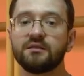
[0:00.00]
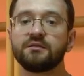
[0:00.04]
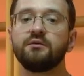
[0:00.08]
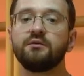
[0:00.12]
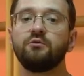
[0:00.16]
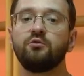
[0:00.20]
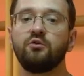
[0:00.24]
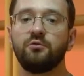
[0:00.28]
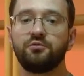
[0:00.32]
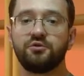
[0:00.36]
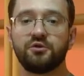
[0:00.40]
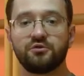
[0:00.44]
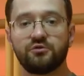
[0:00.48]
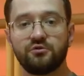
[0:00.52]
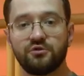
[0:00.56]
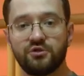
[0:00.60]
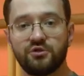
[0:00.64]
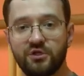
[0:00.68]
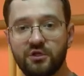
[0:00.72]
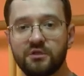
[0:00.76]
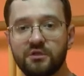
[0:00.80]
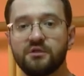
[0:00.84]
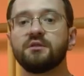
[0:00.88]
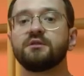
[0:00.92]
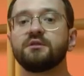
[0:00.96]
If the
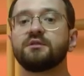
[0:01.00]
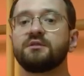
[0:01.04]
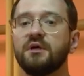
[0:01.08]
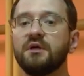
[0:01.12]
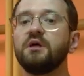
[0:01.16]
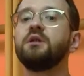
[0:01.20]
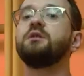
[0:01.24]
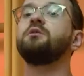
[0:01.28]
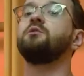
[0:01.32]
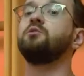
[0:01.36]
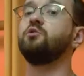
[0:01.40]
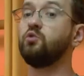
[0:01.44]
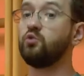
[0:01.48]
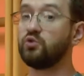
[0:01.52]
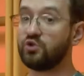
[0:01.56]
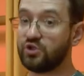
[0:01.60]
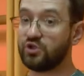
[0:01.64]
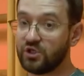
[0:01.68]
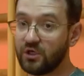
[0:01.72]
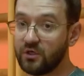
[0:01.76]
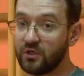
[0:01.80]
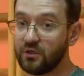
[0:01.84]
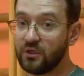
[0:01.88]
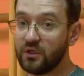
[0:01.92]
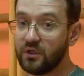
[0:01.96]
overall feeling
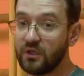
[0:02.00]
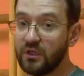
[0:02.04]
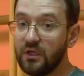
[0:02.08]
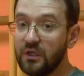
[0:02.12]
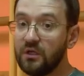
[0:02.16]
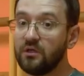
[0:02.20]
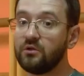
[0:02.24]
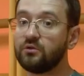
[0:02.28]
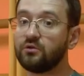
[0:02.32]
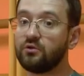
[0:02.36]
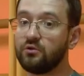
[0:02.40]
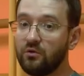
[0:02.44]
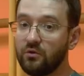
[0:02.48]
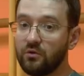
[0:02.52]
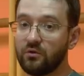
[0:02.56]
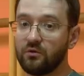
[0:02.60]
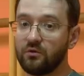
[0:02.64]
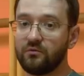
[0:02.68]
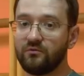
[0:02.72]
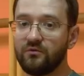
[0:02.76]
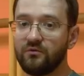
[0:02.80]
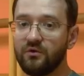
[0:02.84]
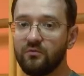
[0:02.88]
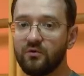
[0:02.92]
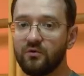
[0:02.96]
has become better,
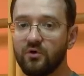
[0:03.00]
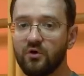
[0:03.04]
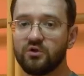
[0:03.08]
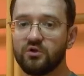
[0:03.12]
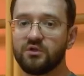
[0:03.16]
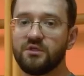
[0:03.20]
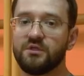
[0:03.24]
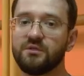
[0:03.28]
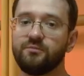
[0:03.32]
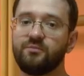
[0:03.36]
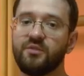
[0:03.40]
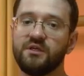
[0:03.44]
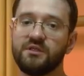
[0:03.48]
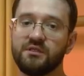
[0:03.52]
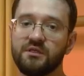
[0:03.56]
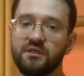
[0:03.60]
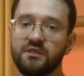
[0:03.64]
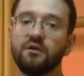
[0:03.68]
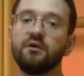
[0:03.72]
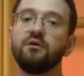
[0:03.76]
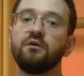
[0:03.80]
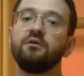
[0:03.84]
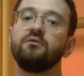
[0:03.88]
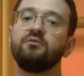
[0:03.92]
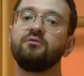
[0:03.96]
then you can go
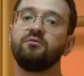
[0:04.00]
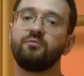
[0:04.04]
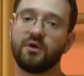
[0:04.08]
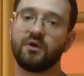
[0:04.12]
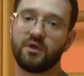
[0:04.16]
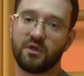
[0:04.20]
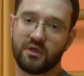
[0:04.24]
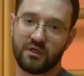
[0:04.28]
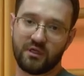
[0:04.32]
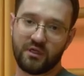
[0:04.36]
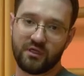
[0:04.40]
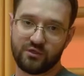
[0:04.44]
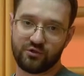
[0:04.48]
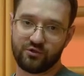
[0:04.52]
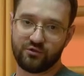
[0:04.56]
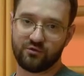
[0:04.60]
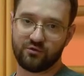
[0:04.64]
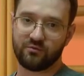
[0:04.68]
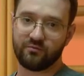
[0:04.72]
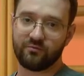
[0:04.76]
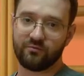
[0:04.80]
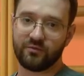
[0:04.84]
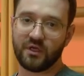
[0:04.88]
to the progression.